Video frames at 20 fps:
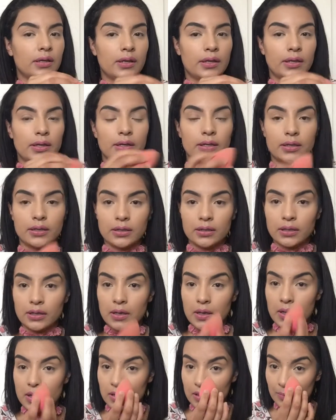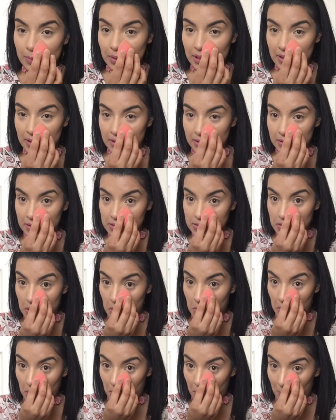and slide this
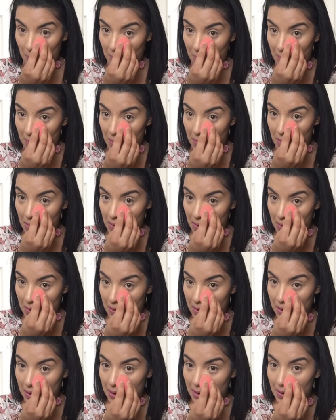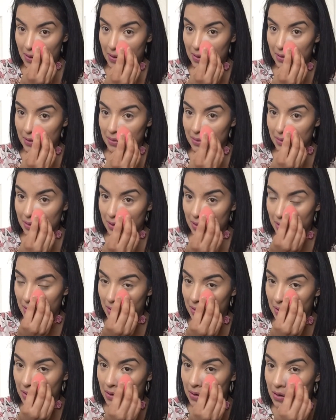under my eye like that.
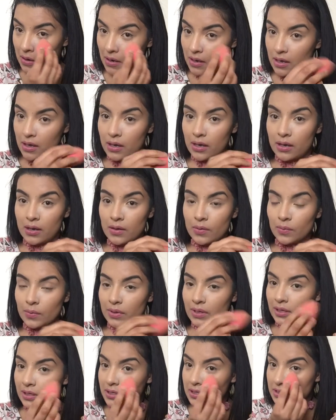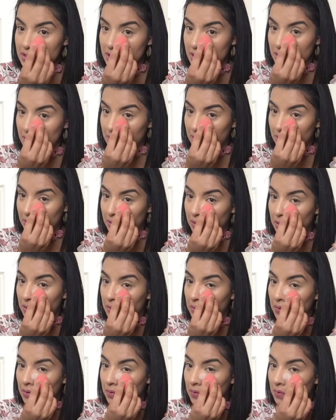Really gently,
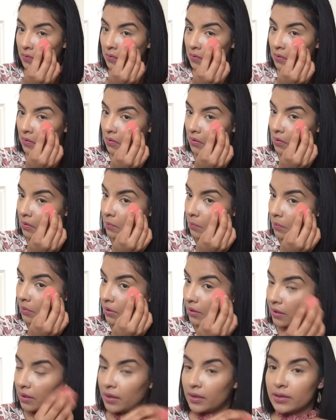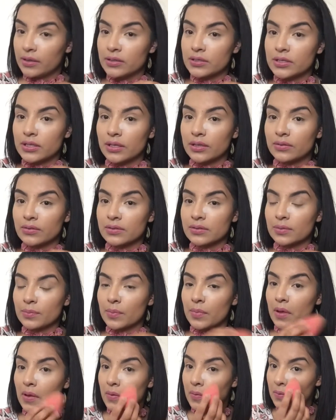you know, apply a generous
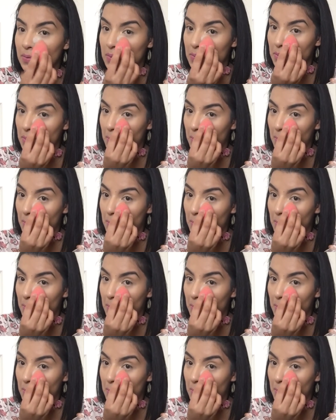amount.